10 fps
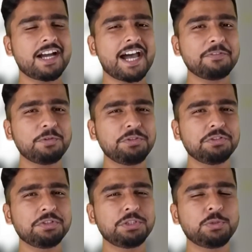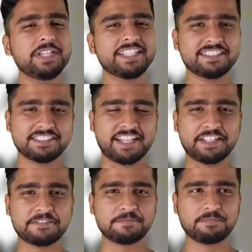I want you to do an
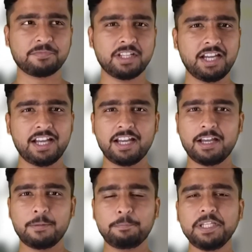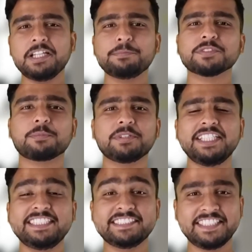exercise. Pick up
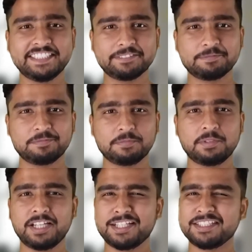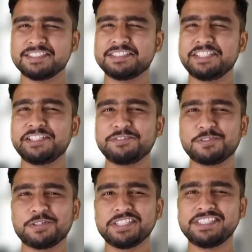something green, stare
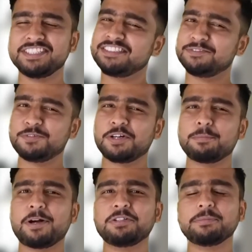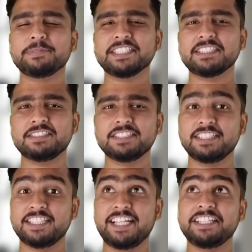for it for about a minute
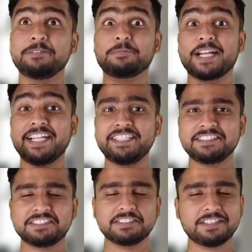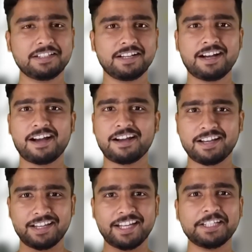in the brightest
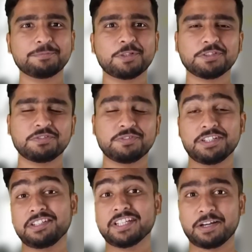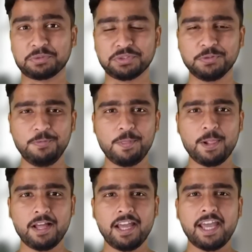atmosphere around you,
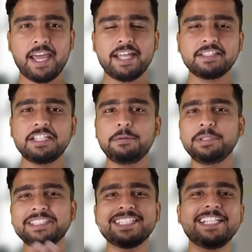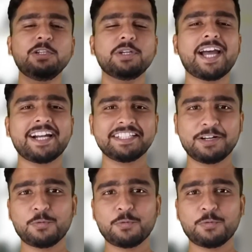and then immediately look at a